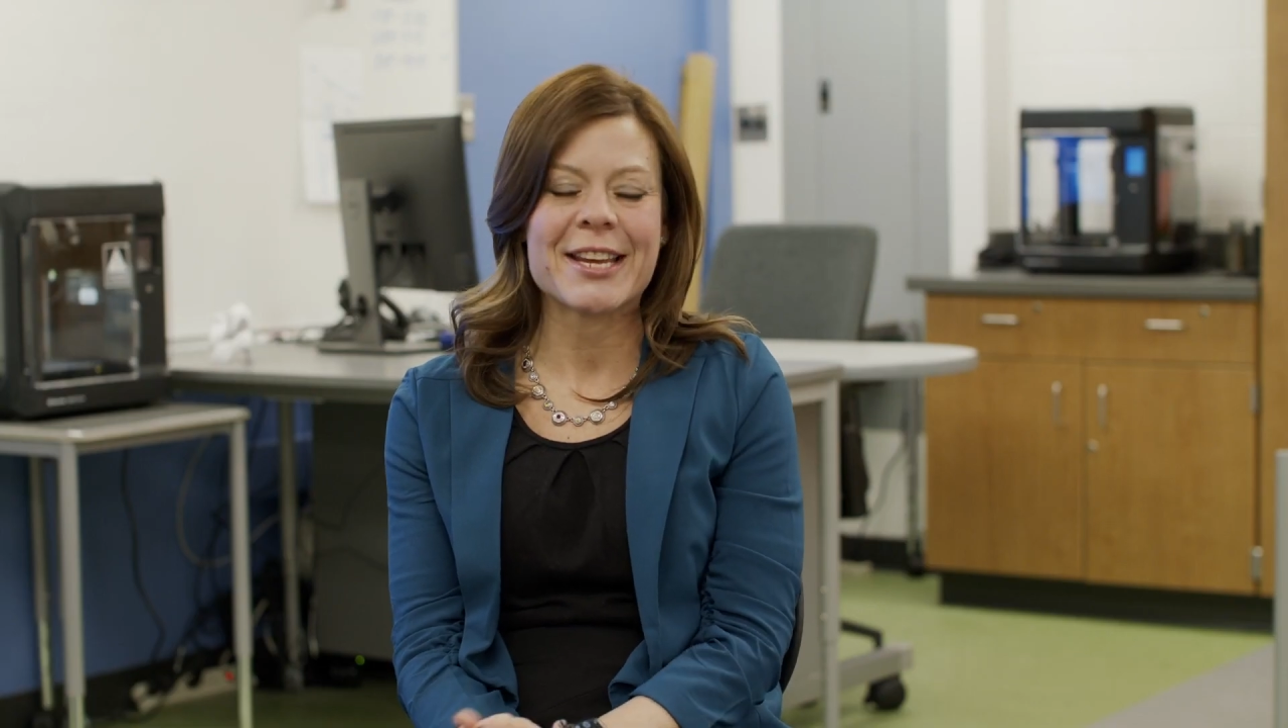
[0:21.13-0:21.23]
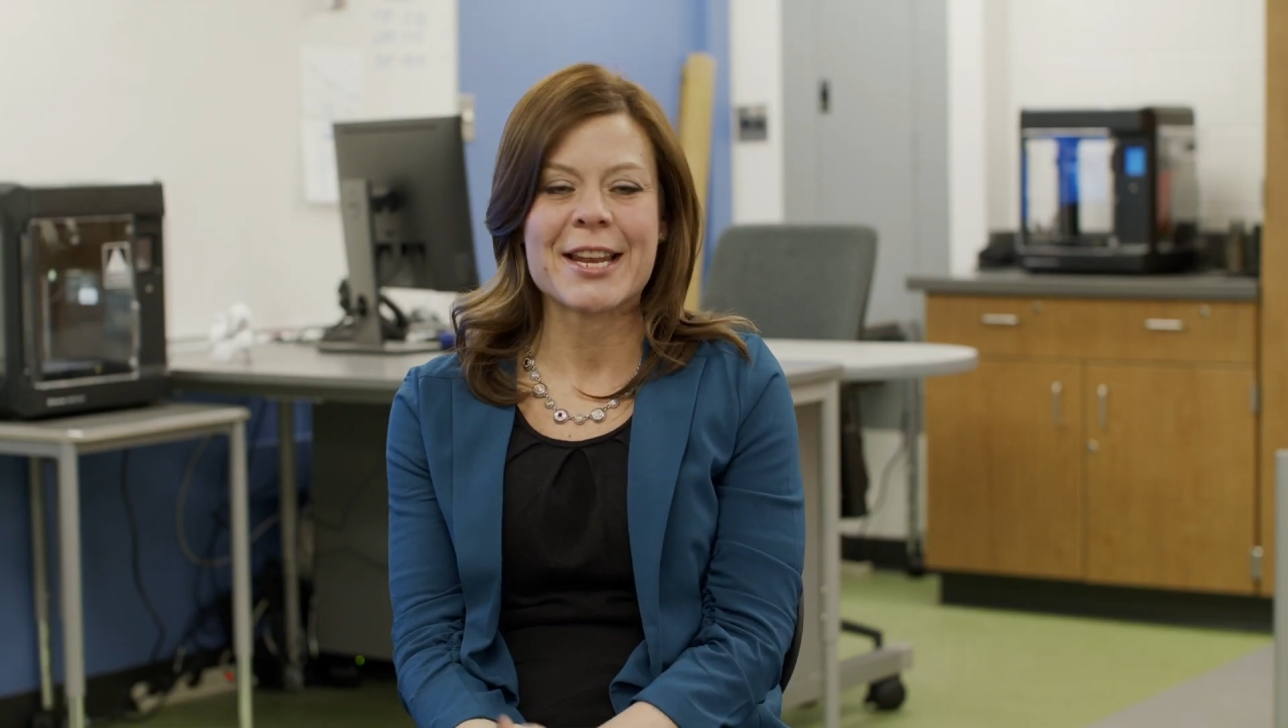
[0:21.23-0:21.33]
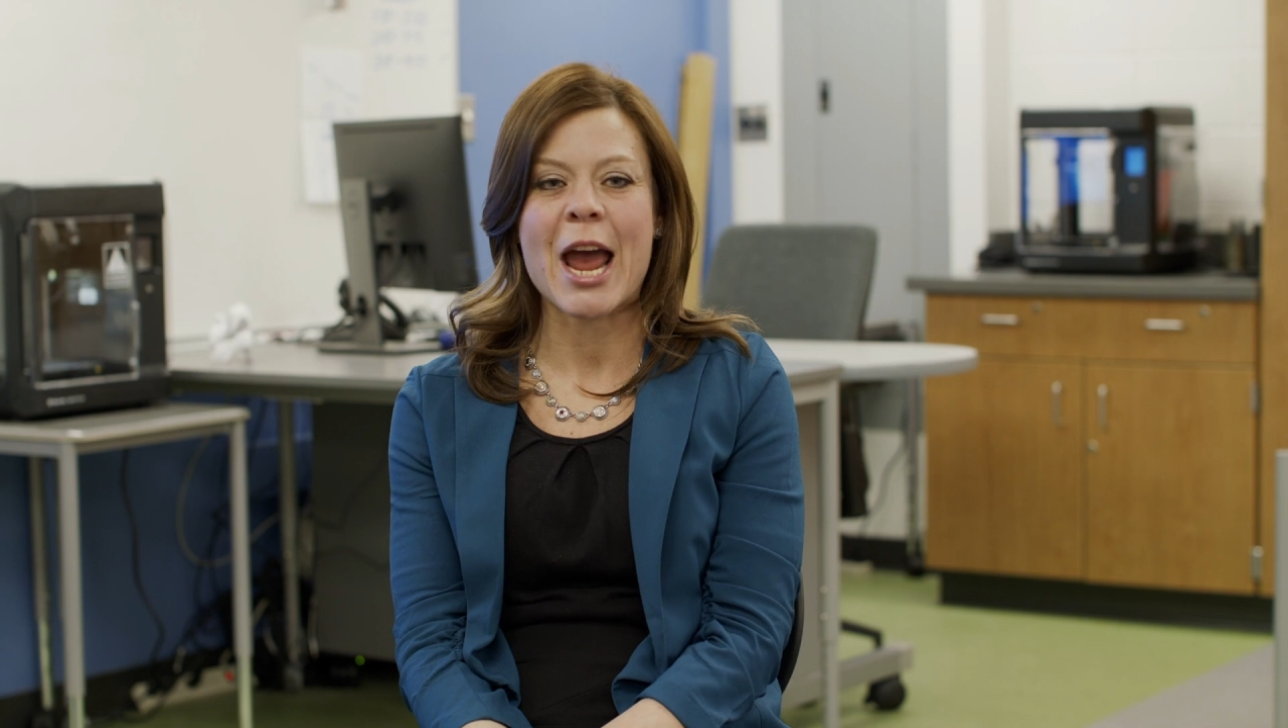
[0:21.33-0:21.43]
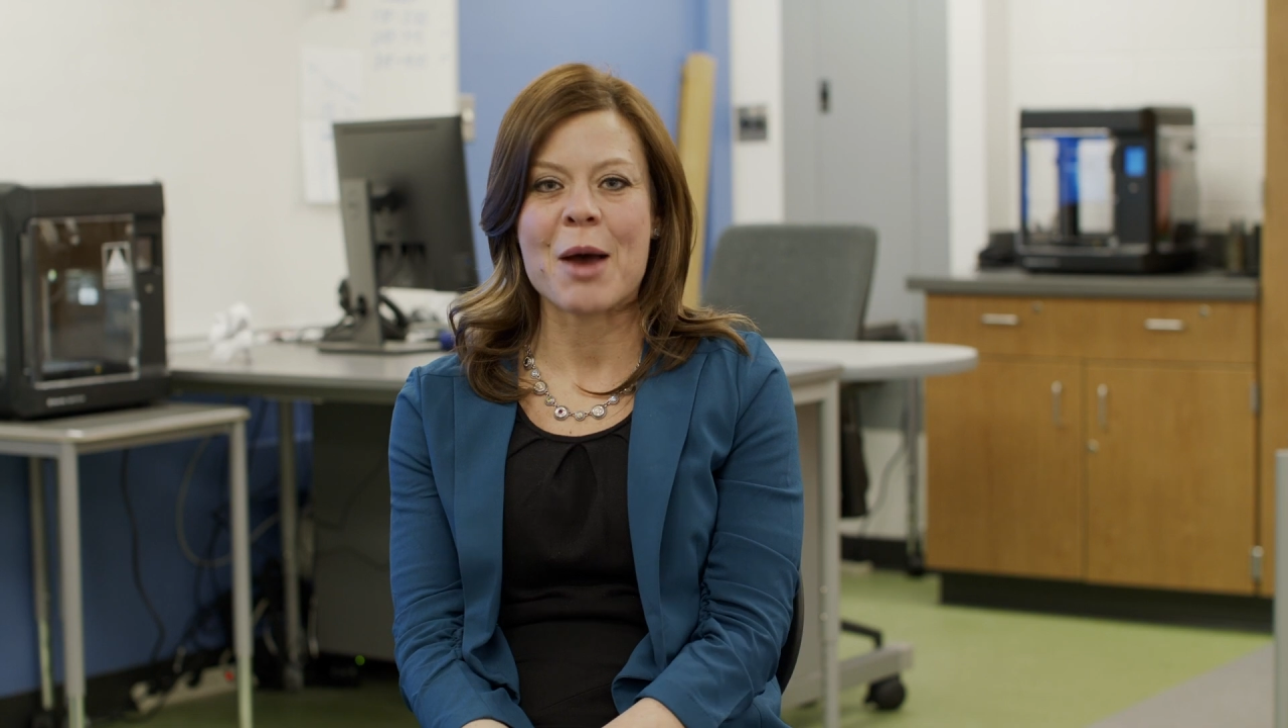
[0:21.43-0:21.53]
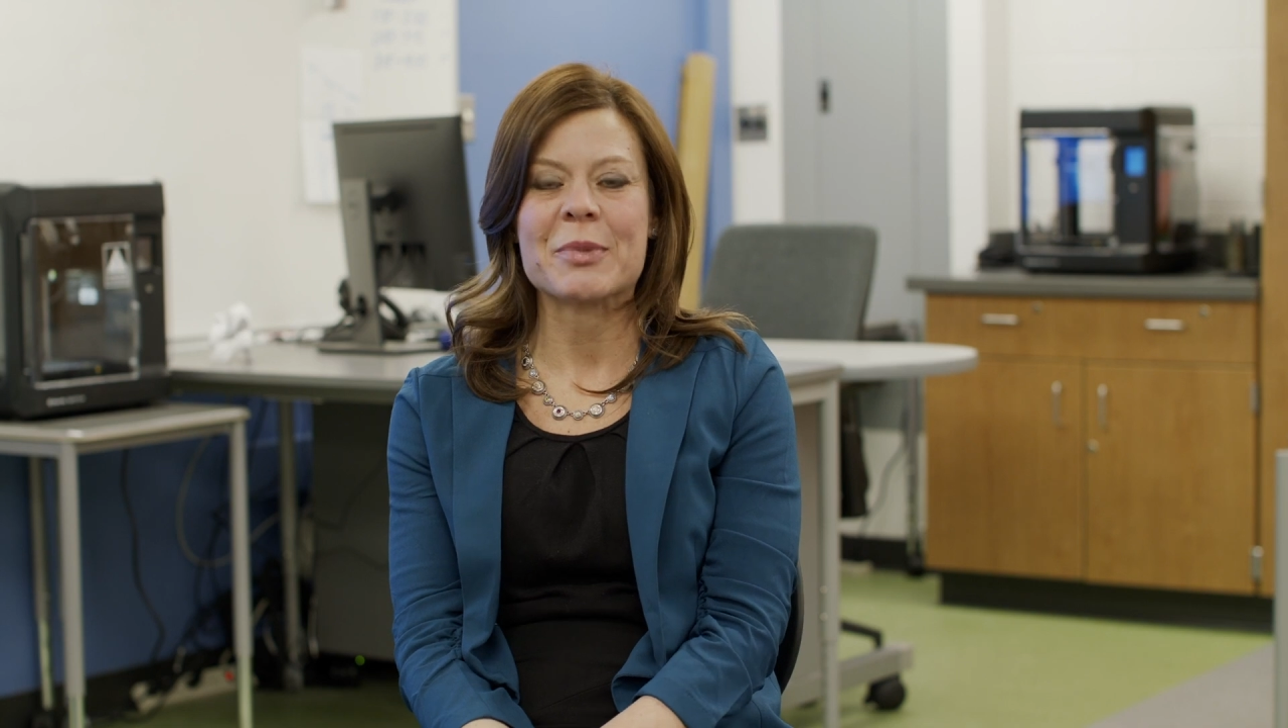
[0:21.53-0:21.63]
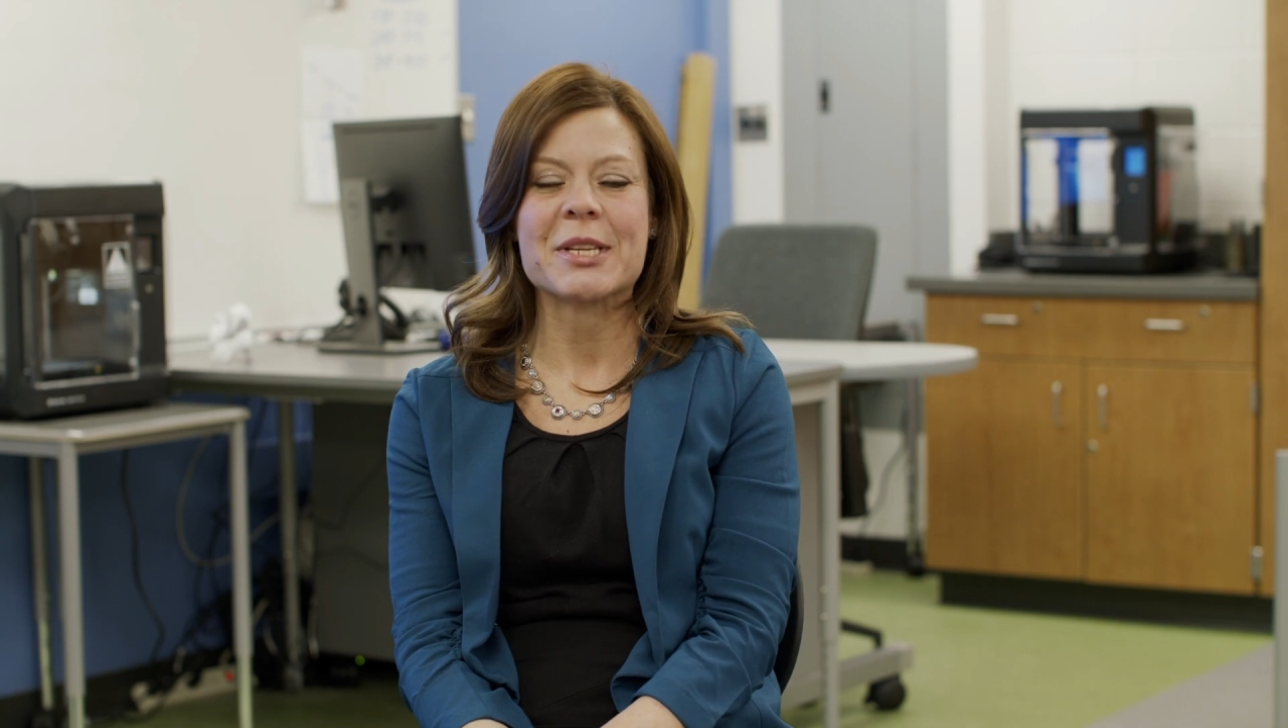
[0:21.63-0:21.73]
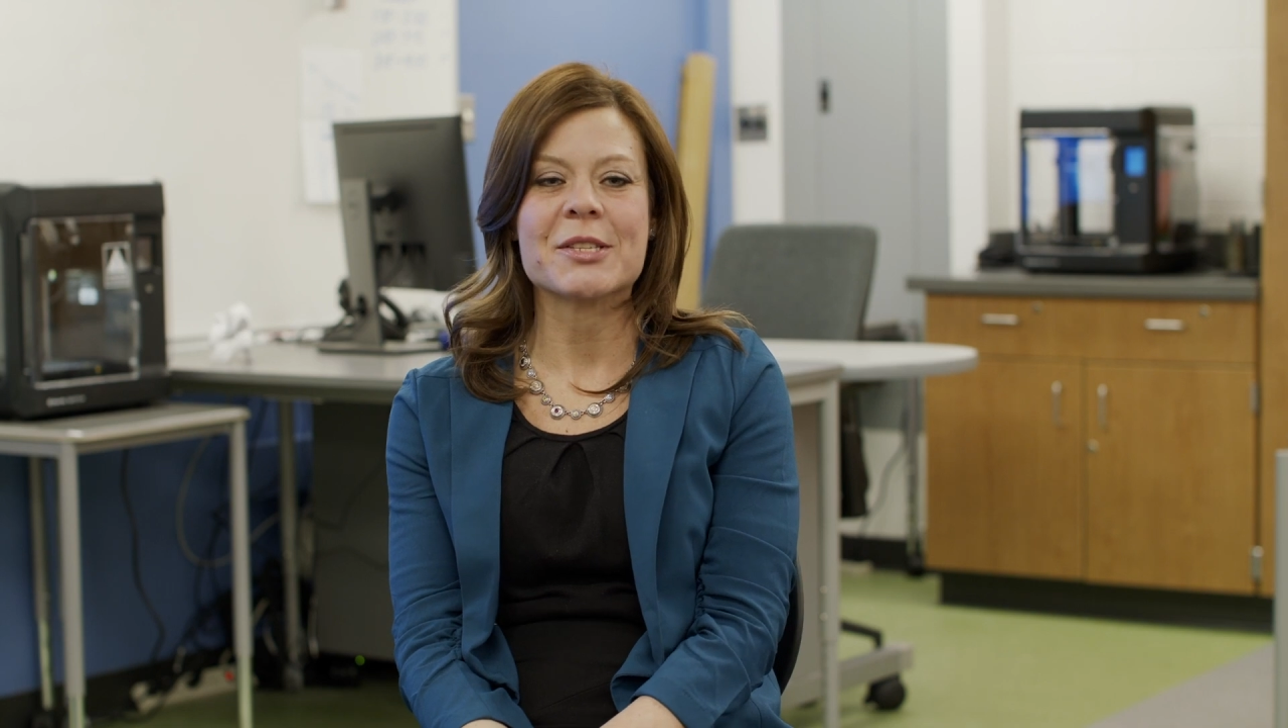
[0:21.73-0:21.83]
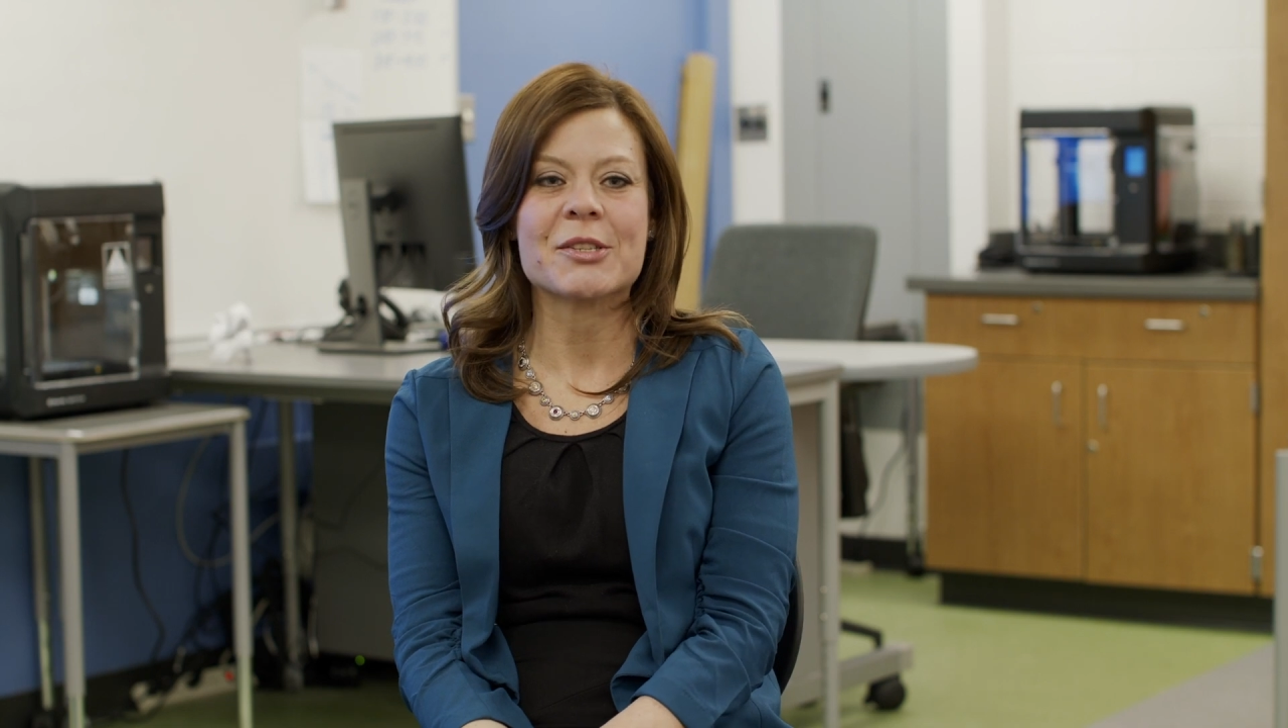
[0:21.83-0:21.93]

can happen.